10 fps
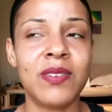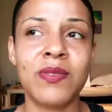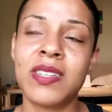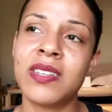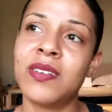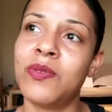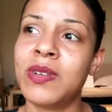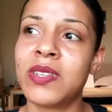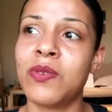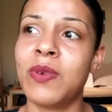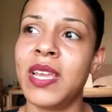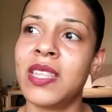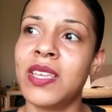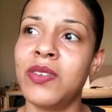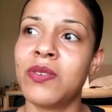what's a way
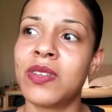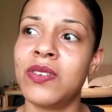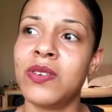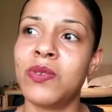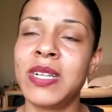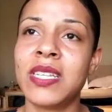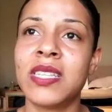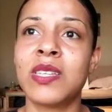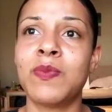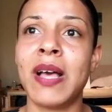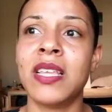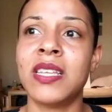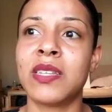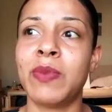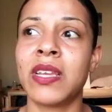that you can do it once the spell
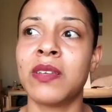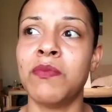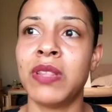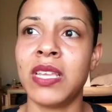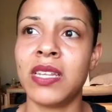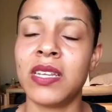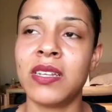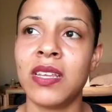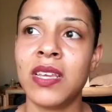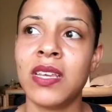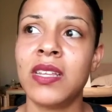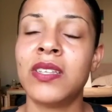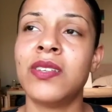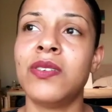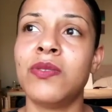has been completed?
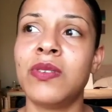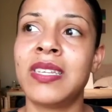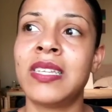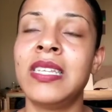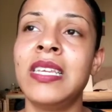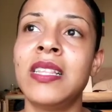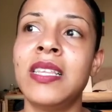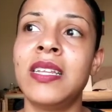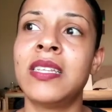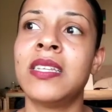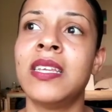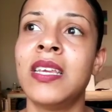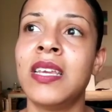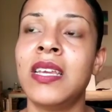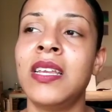To seal it
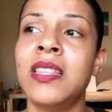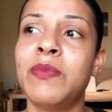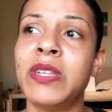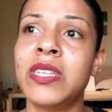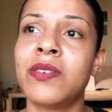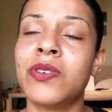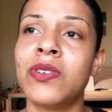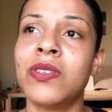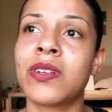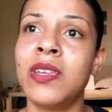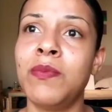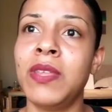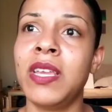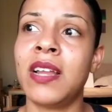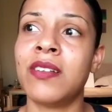in the material or keep
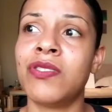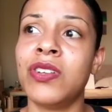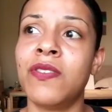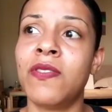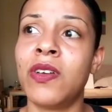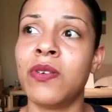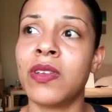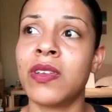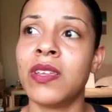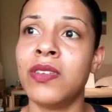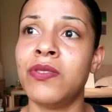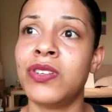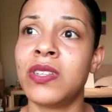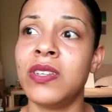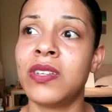the energy flowing, you
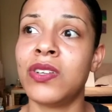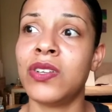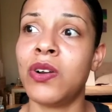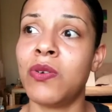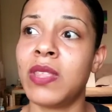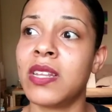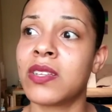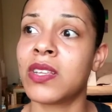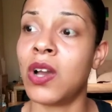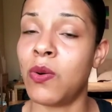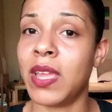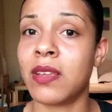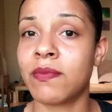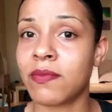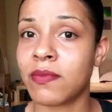just need to know that it's
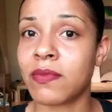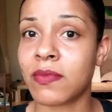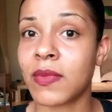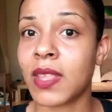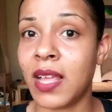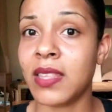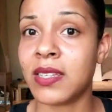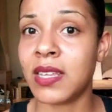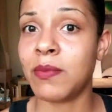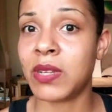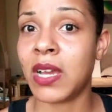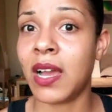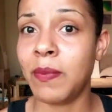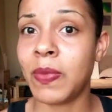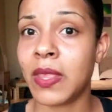going at the same
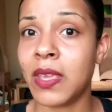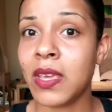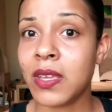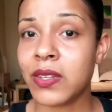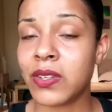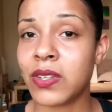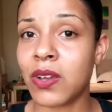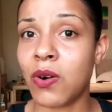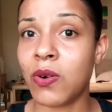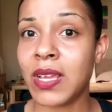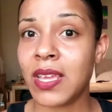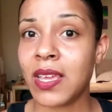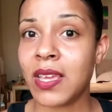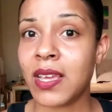time. So